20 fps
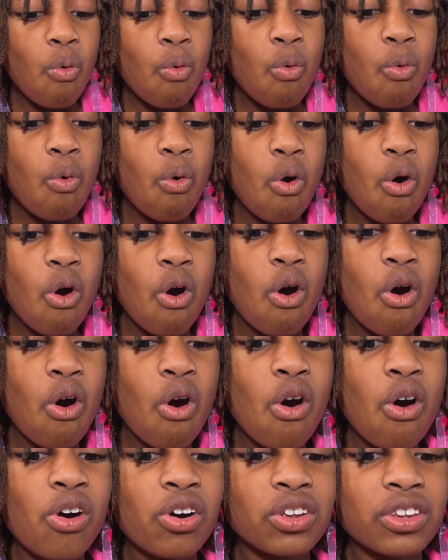
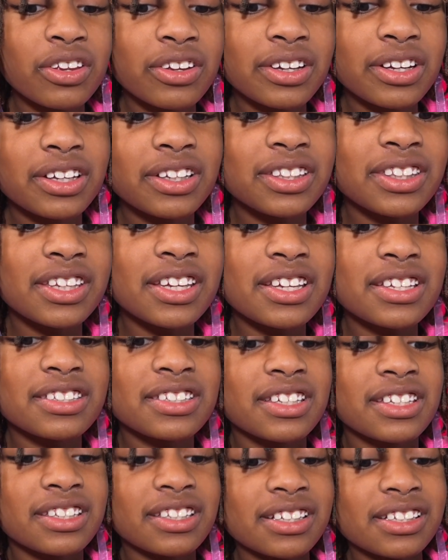Whoa, look at this.
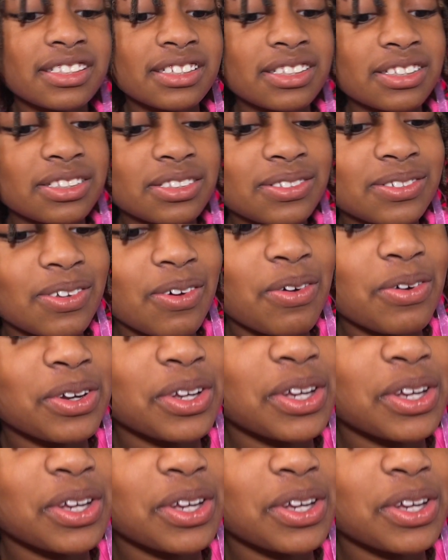This is so